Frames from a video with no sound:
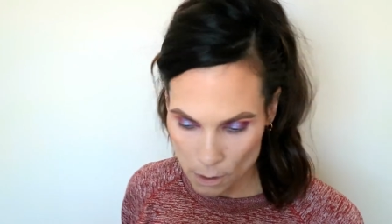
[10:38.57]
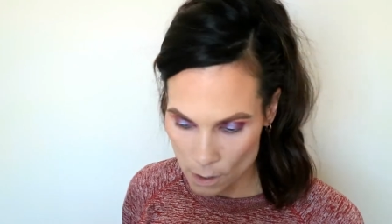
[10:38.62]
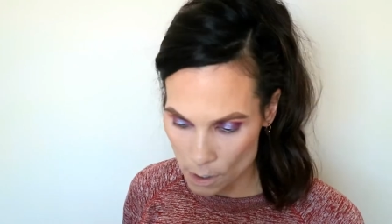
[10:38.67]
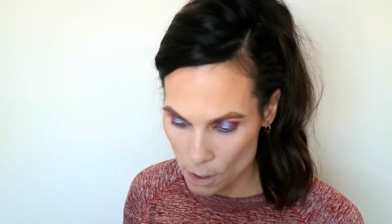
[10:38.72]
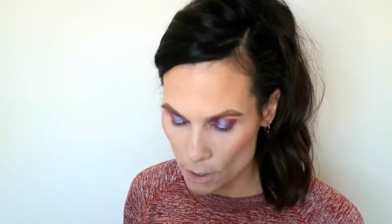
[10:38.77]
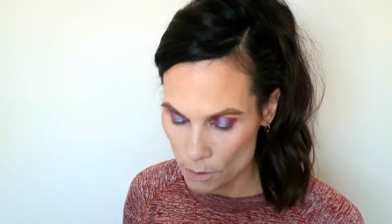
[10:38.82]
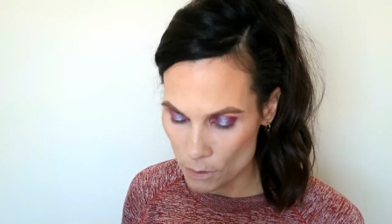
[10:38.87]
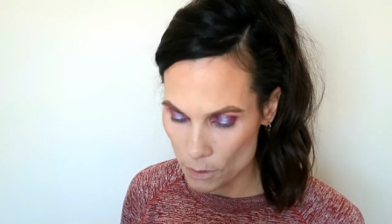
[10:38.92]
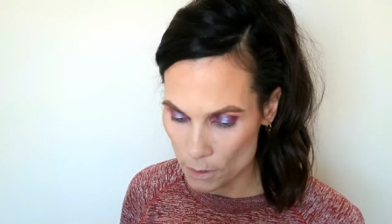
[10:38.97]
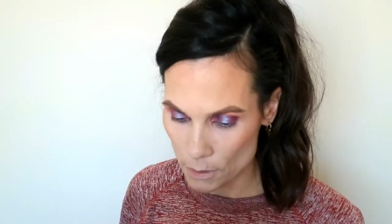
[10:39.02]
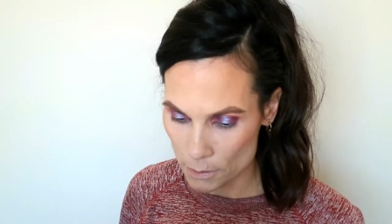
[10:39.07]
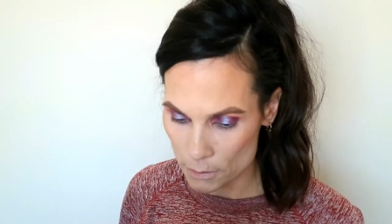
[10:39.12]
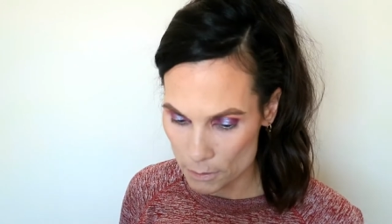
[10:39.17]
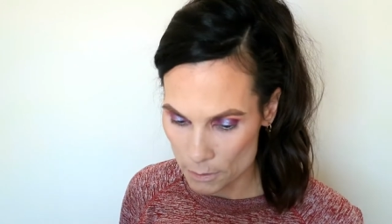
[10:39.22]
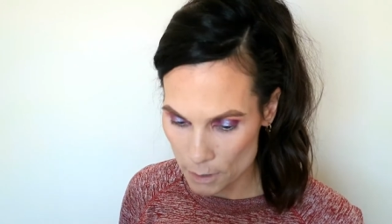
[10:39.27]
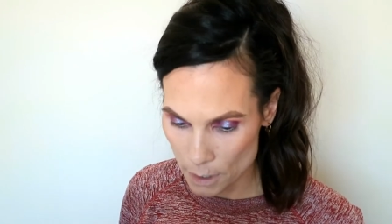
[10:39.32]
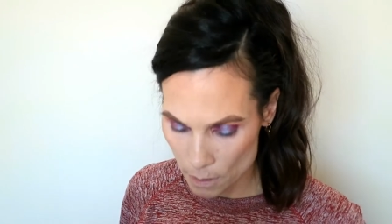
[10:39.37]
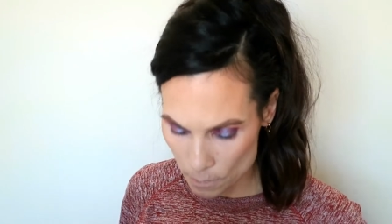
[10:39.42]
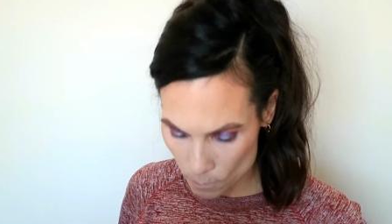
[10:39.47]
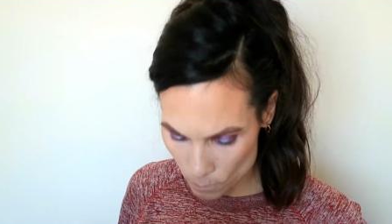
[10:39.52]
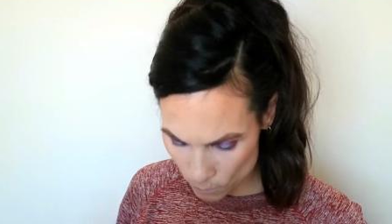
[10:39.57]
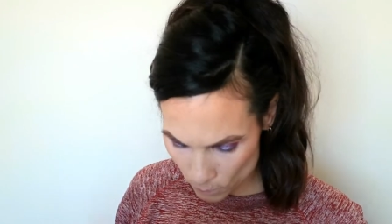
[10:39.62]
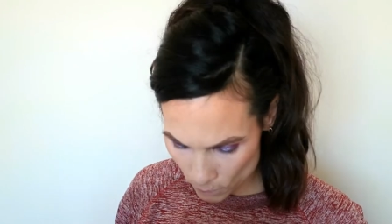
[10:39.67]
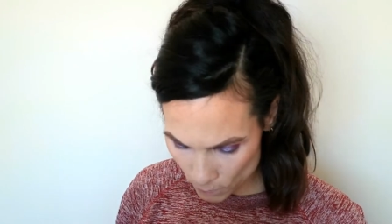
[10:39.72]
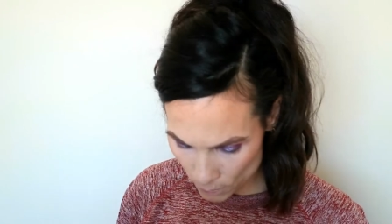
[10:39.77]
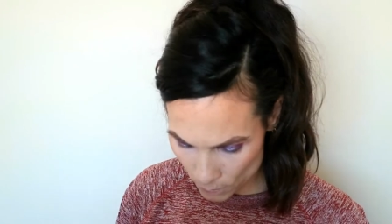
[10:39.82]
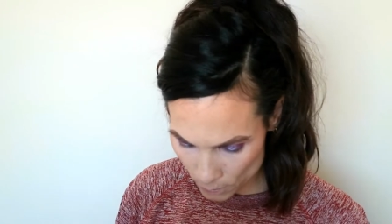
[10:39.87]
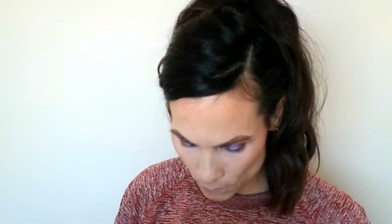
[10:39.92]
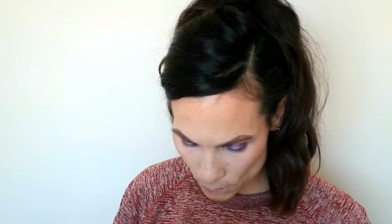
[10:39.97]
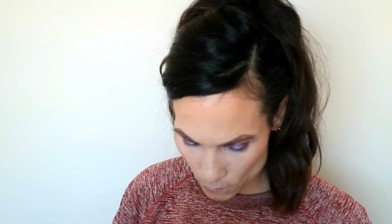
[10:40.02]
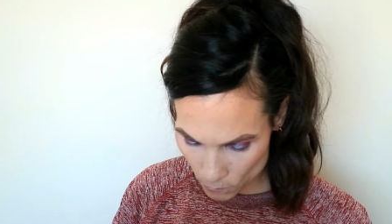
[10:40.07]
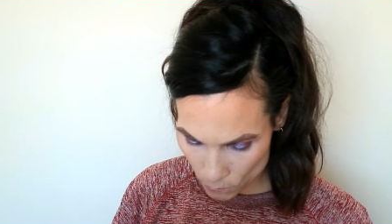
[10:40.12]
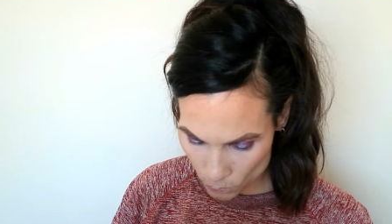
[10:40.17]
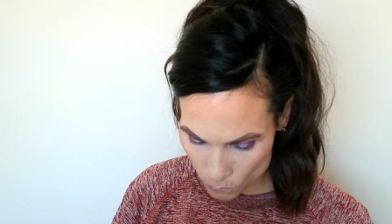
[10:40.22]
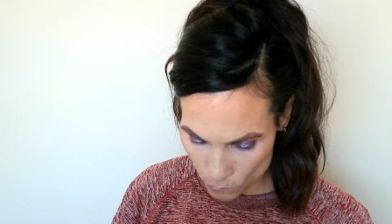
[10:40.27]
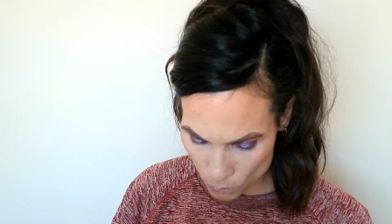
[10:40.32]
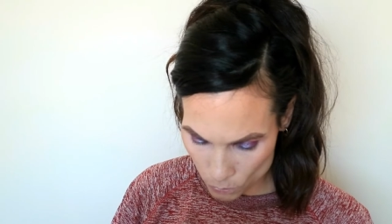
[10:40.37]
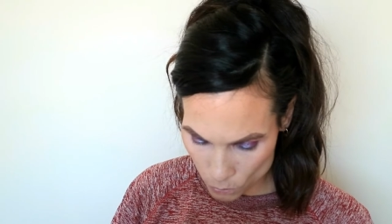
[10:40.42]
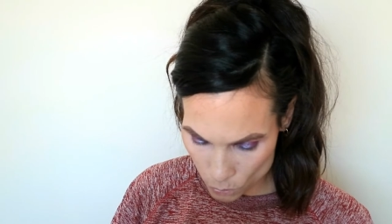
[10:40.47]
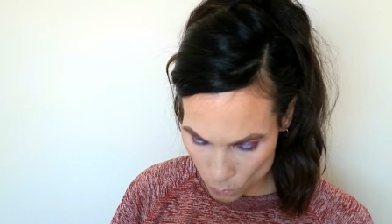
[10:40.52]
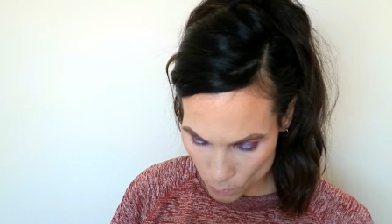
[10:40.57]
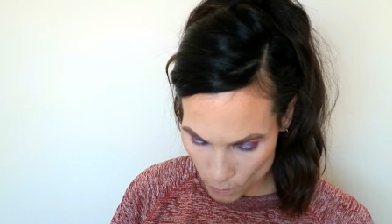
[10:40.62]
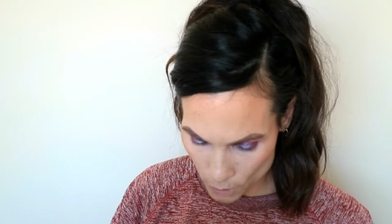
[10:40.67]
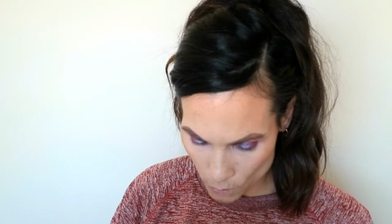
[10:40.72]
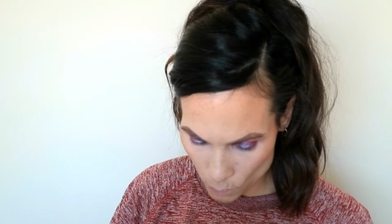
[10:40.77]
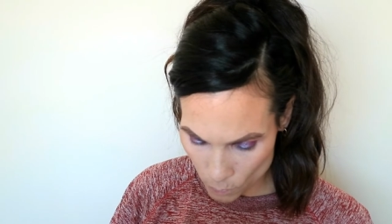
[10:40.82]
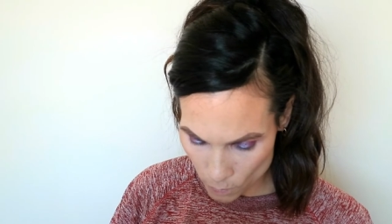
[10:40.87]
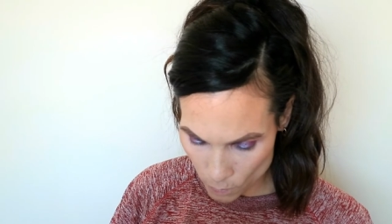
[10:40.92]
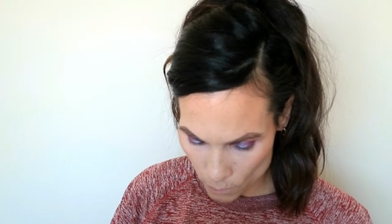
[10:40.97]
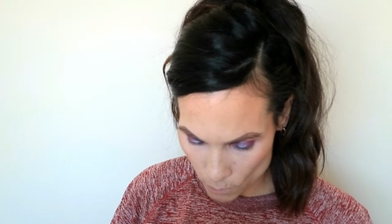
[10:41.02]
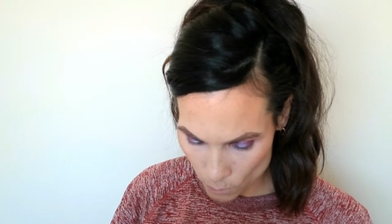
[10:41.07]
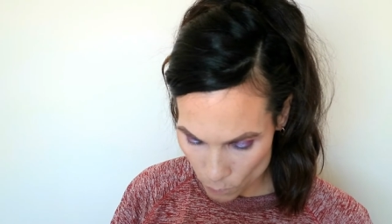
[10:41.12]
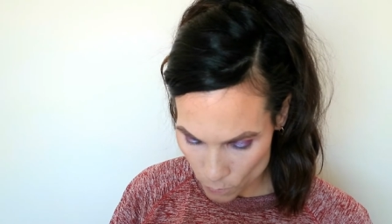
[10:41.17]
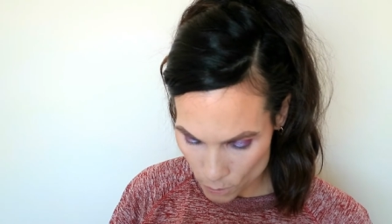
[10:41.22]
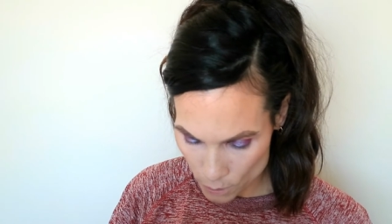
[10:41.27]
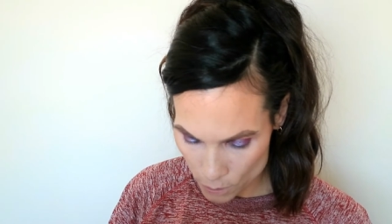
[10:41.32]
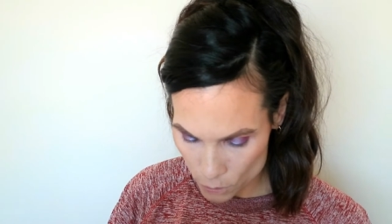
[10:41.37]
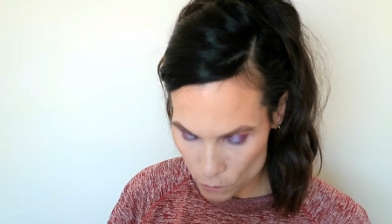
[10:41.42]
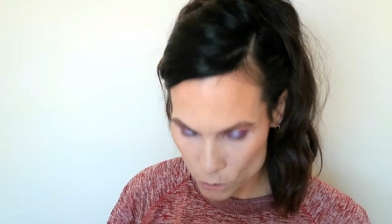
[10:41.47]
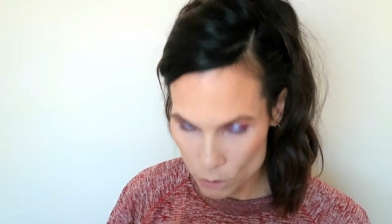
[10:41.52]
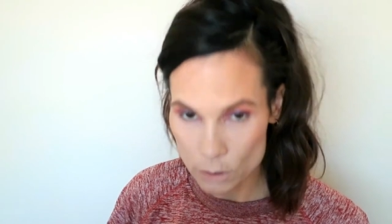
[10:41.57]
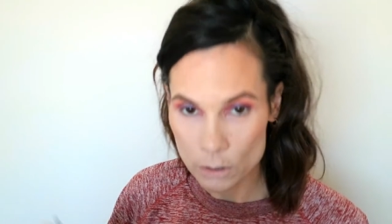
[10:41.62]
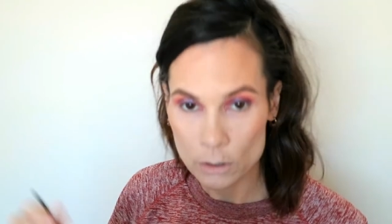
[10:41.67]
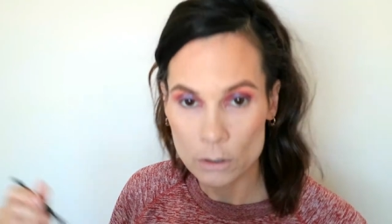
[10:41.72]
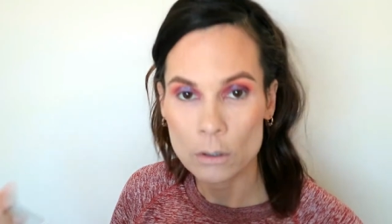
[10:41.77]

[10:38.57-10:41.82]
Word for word: on that same little 221 brush.